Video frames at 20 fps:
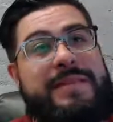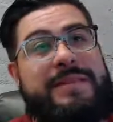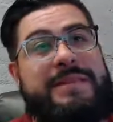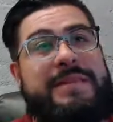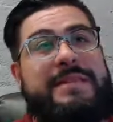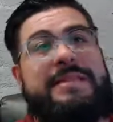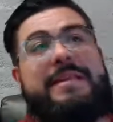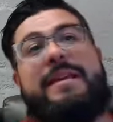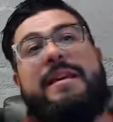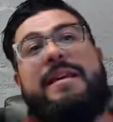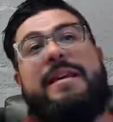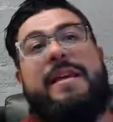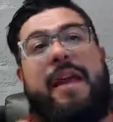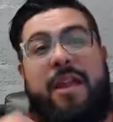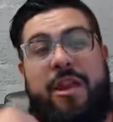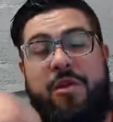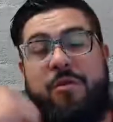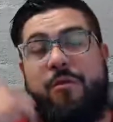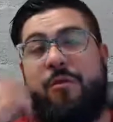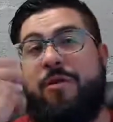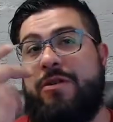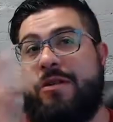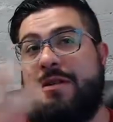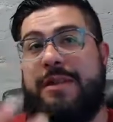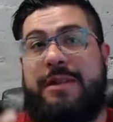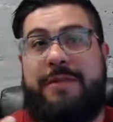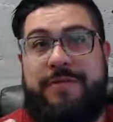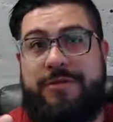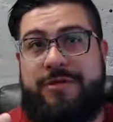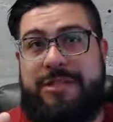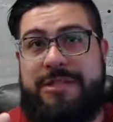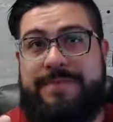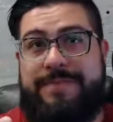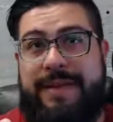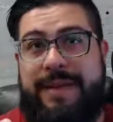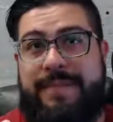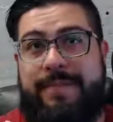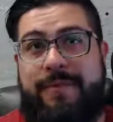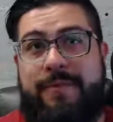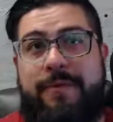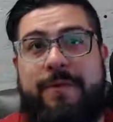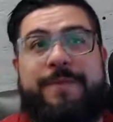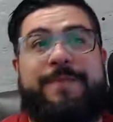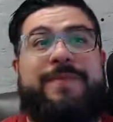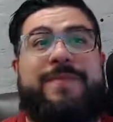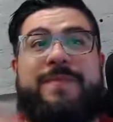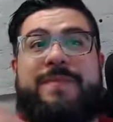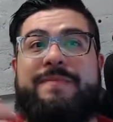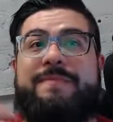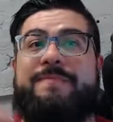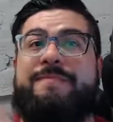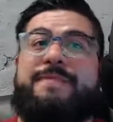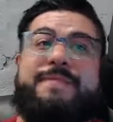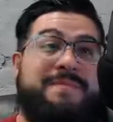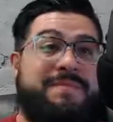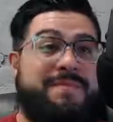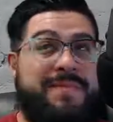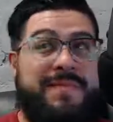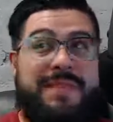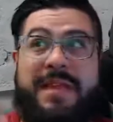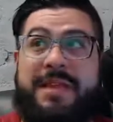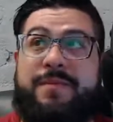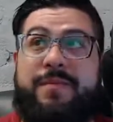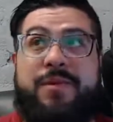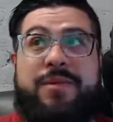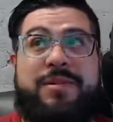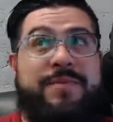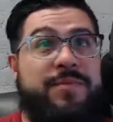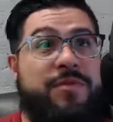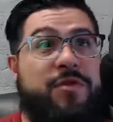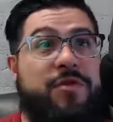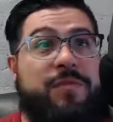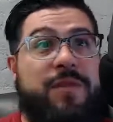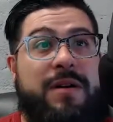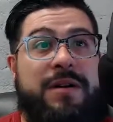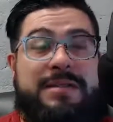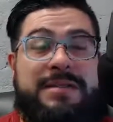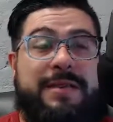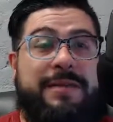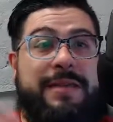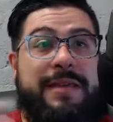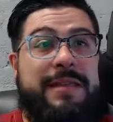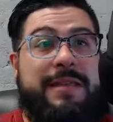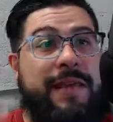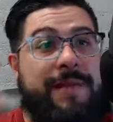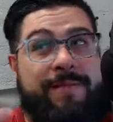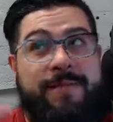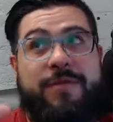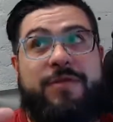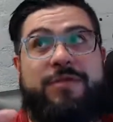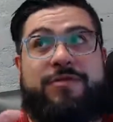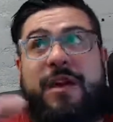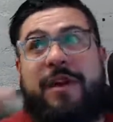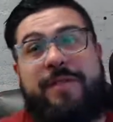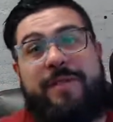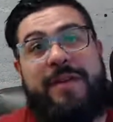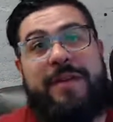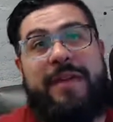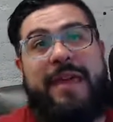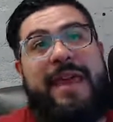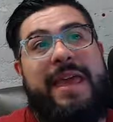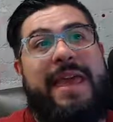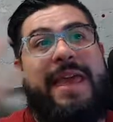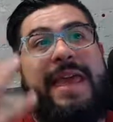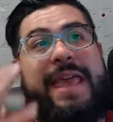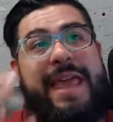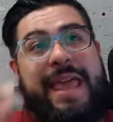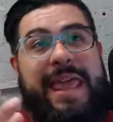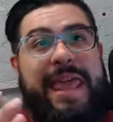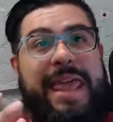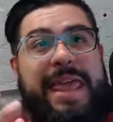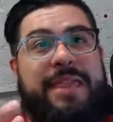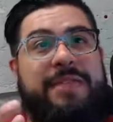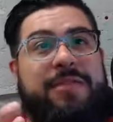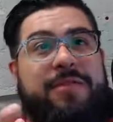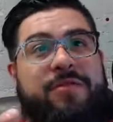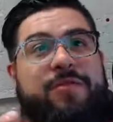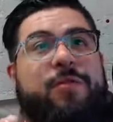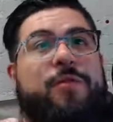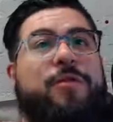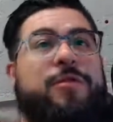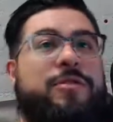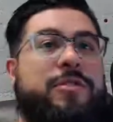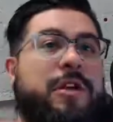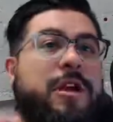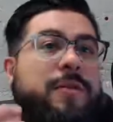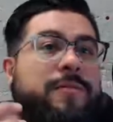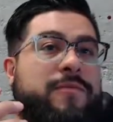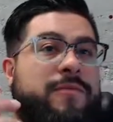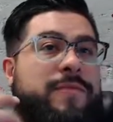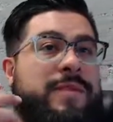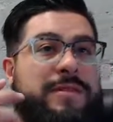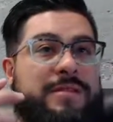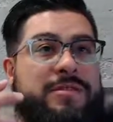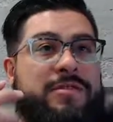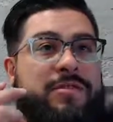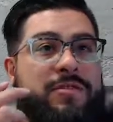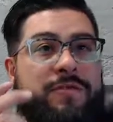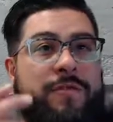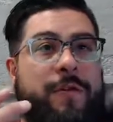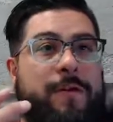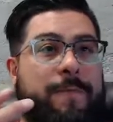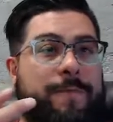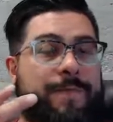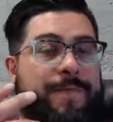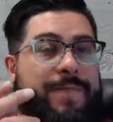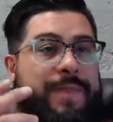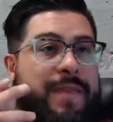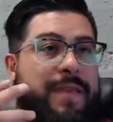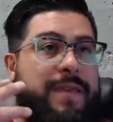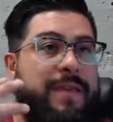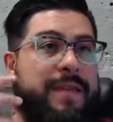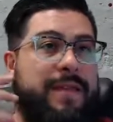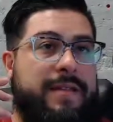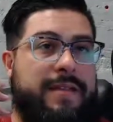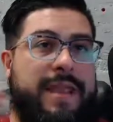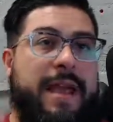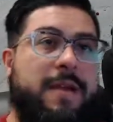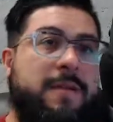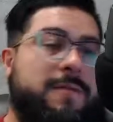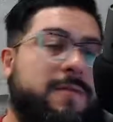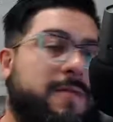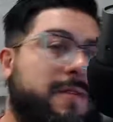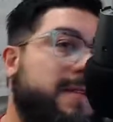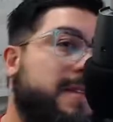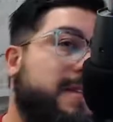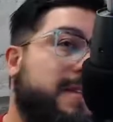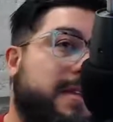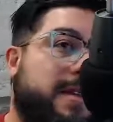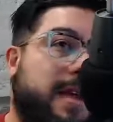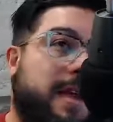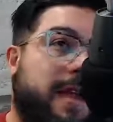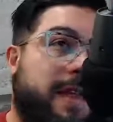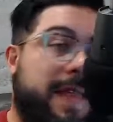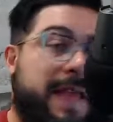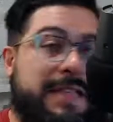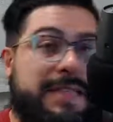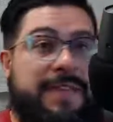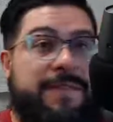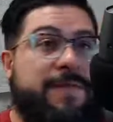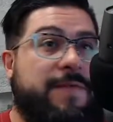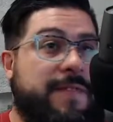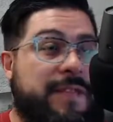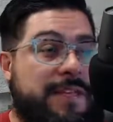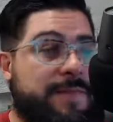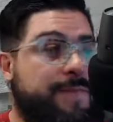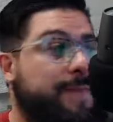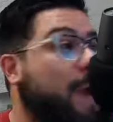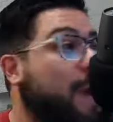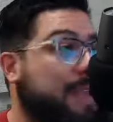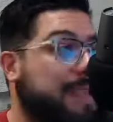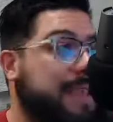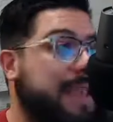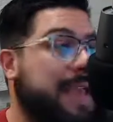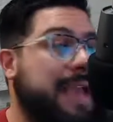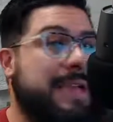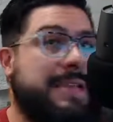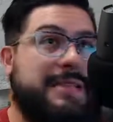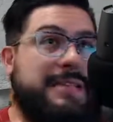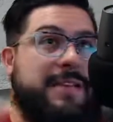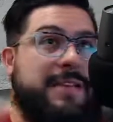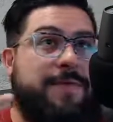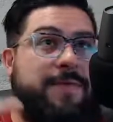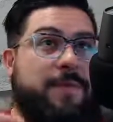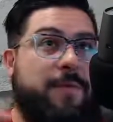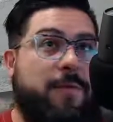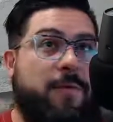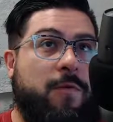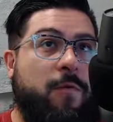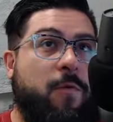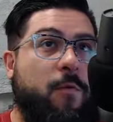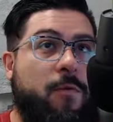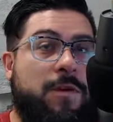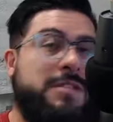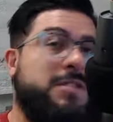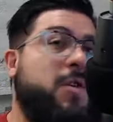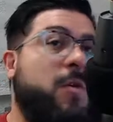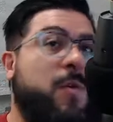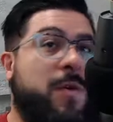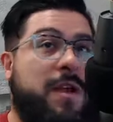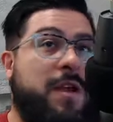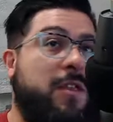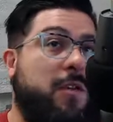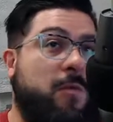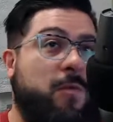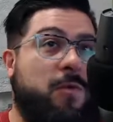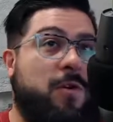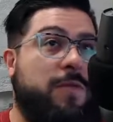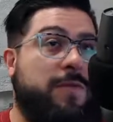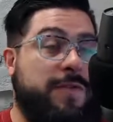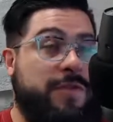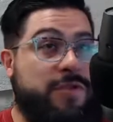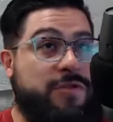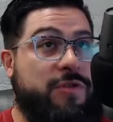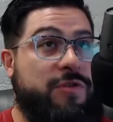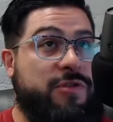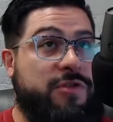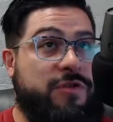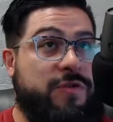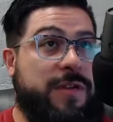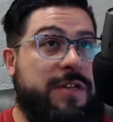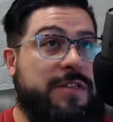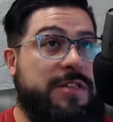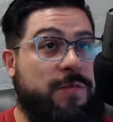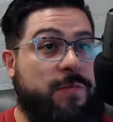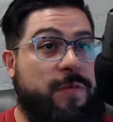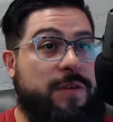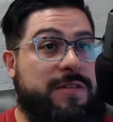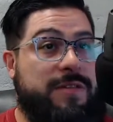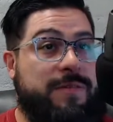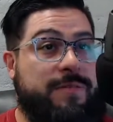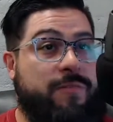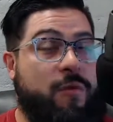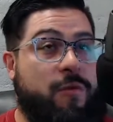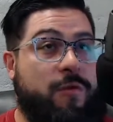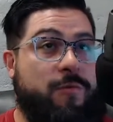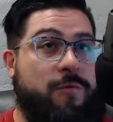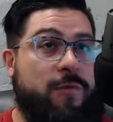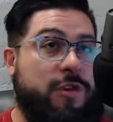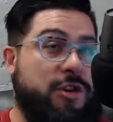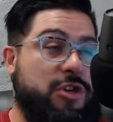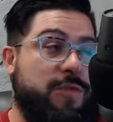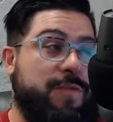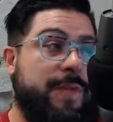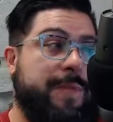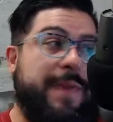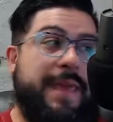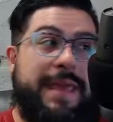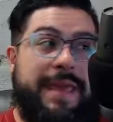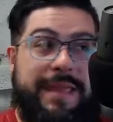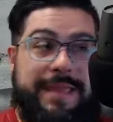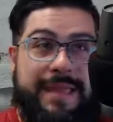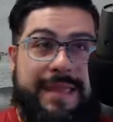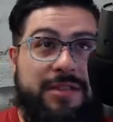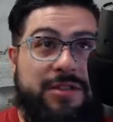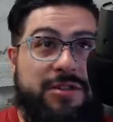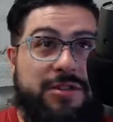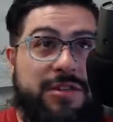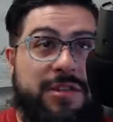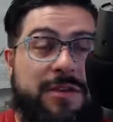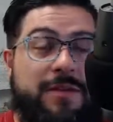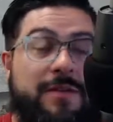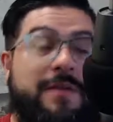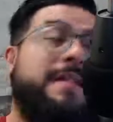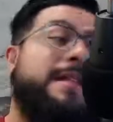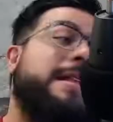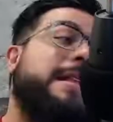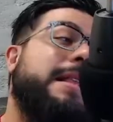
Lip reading: business and you want to leverage these people, time to put some coupons, time to get that foot traffic in the door to help your business grow. Now, that's it for this podcast. That's it for what's going on in the world with search trends and what's important, what you should be paying attention to.